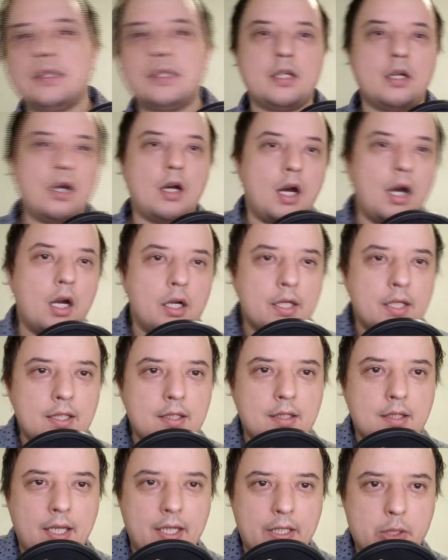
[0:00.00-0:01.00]
The
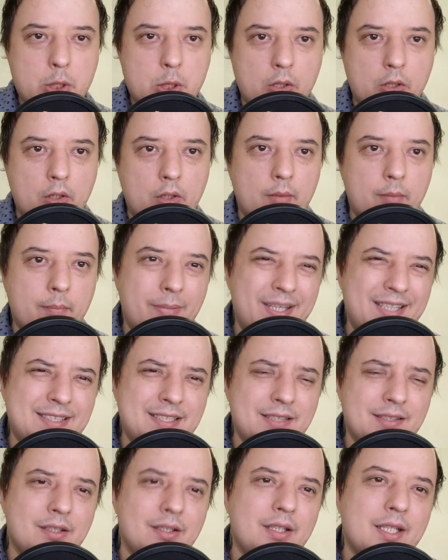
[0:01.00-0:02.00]
architecture
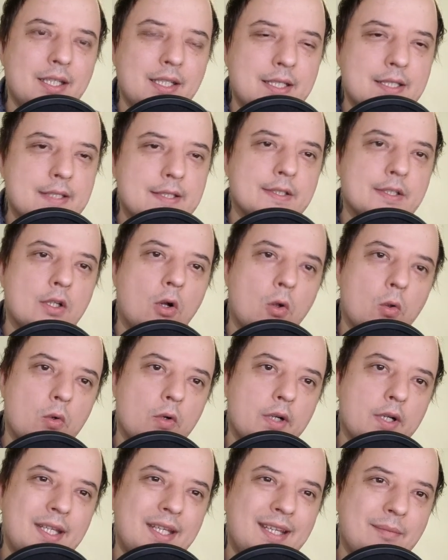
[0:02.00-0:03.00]
basically is
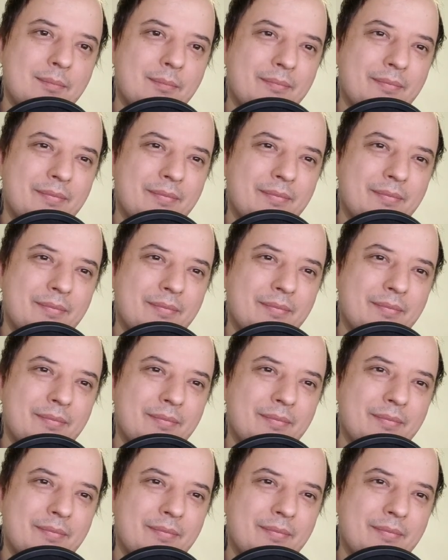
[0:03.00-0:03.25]
already